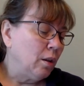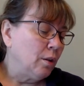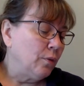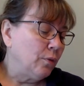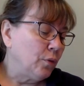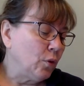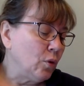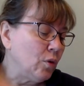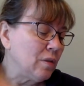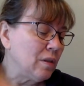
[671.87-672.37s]

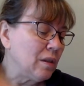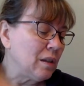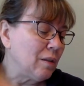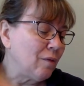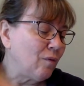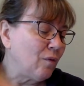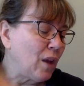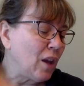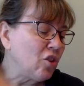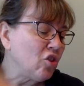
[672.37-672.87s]
Fruits
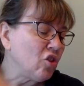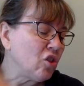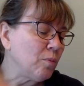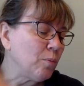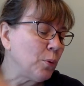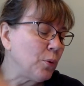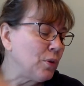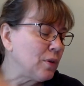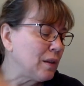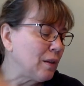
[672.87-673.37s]
and
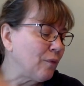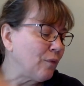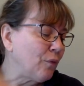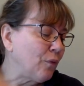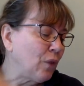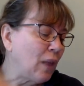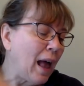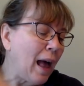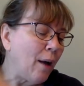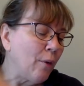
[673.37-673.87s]
vegetables and
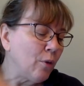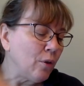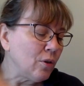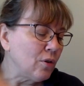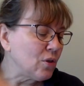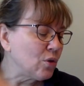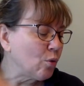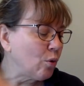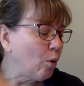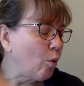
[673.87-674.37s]

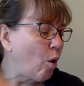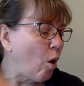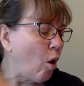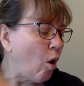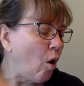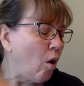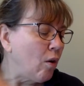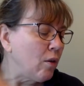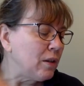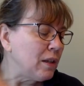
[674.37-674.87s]
flowers grow
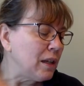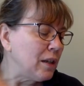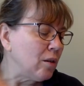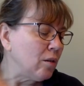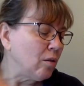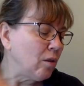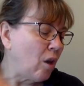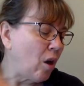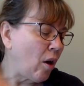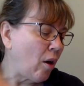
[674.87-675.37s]
all
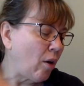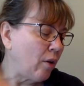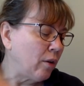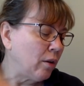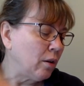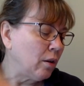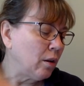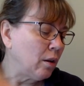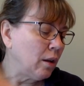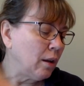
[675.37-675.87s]
year long.
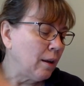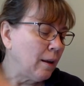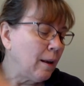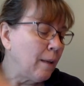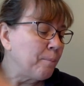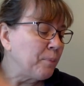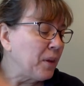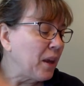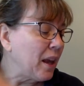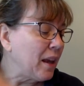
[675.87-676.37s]

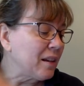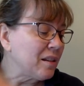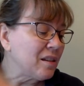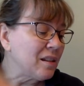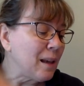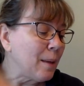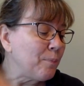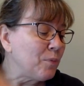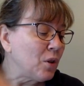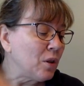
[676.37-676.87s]

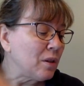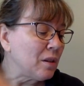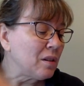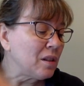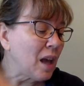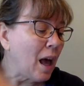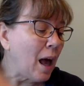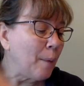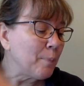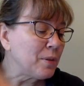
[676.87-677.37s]
Except on the
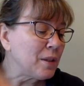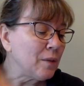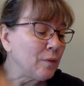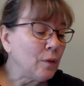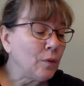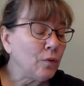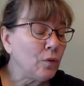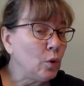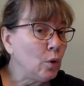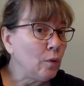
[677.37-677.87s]
tops of
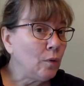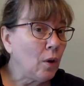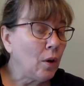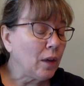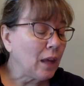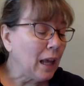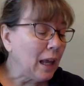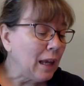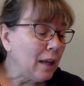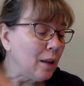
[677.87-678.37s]
a few
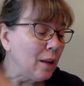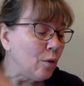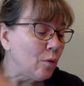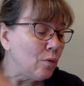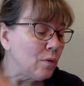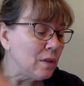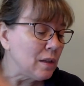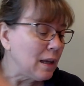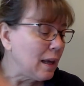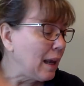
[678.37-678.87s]

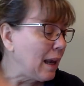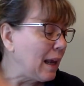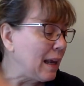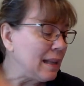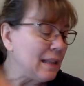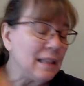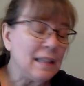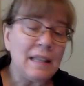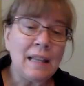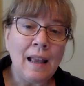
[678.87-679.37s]
volcanoes, it
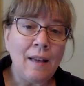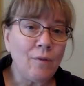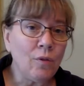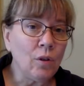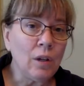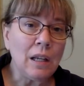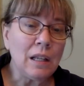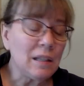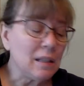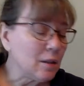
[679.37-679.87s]
never
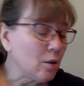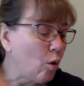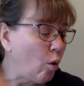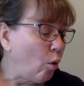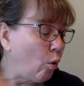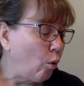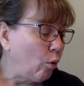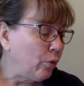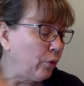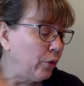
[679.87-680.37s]
gets
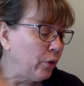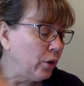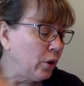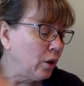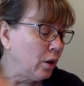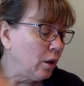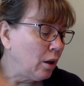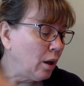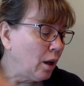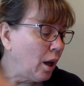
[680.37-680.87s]
cold.
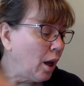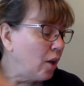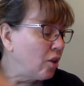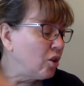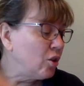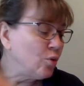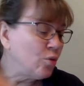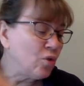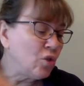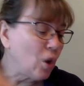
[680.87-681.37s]

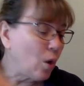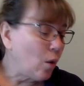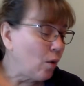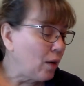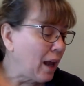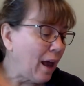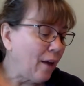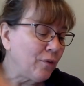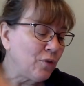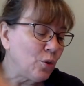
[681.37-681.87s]
You don't
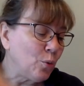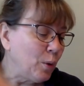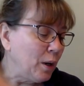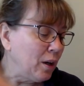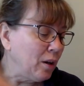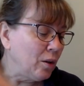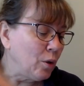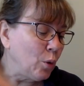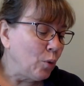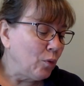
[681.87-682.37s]
have to
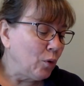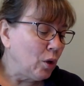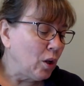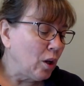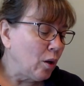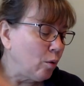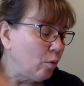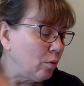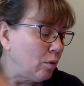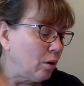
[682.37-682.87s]
wear an
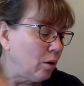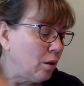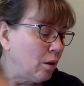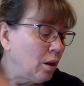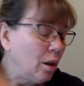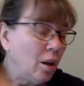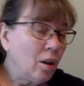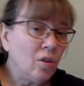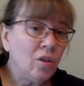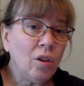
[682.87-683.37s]
overcoat.
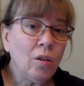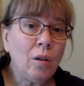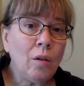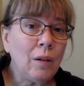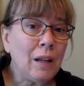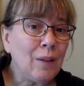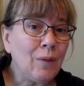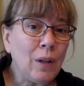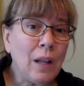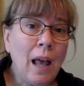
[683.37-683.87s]
You don't
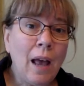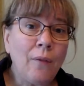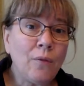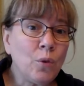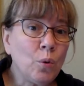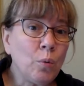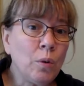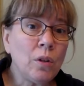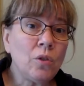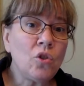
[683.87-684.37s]
even have
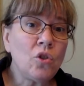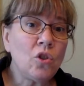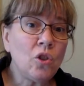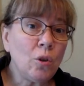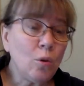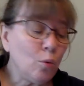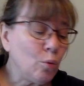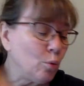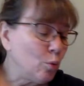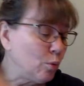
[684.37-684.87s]
to wear
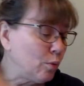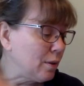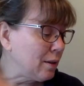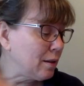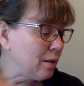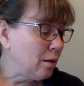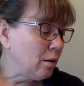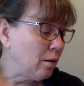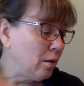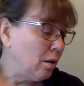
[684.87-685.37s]
shoes.